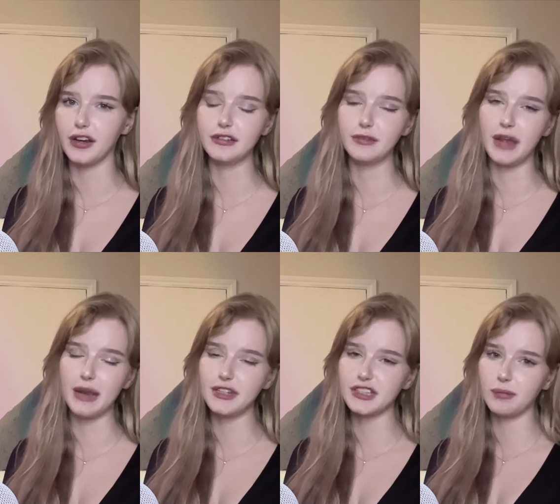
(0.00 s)
and
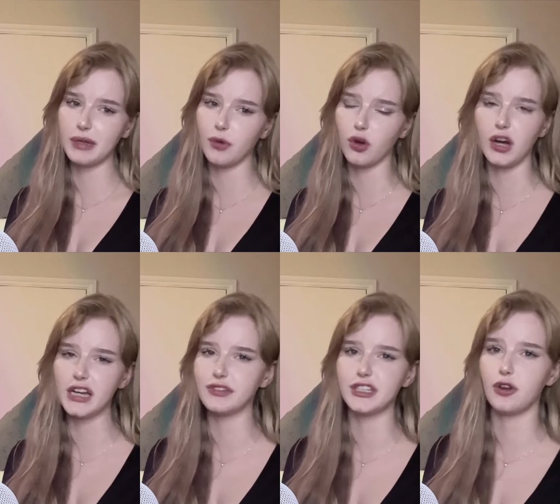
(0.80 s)
maybe some people
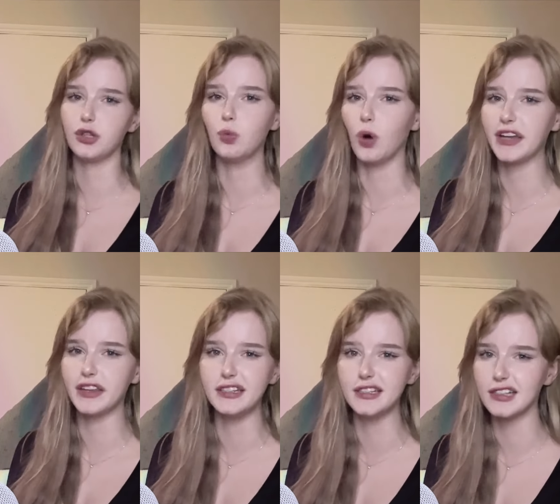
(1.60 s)
can't even tell you why
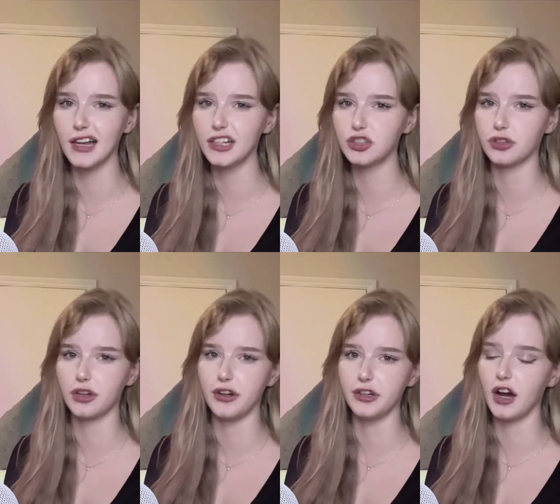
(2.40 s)
they dislike Sword
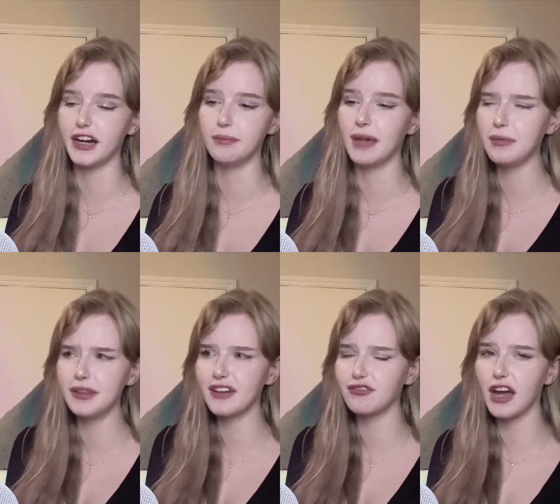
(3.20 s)
Art Online, and
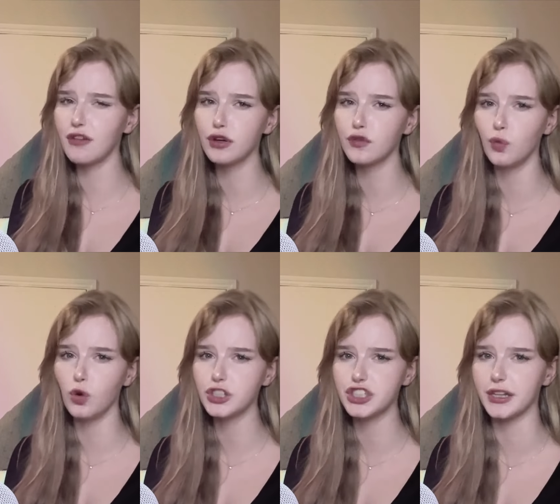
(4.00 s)
maybe they've never even
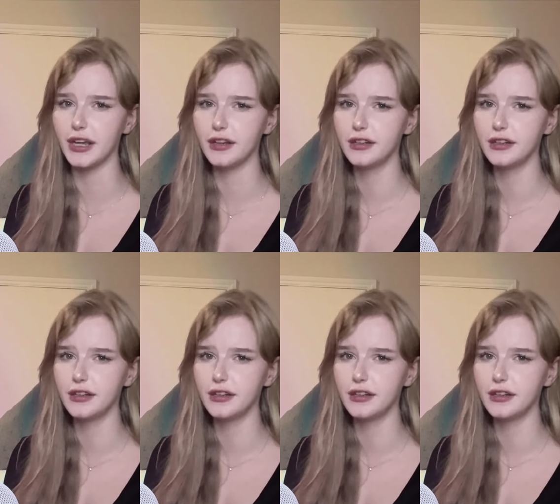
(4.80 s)
watched it.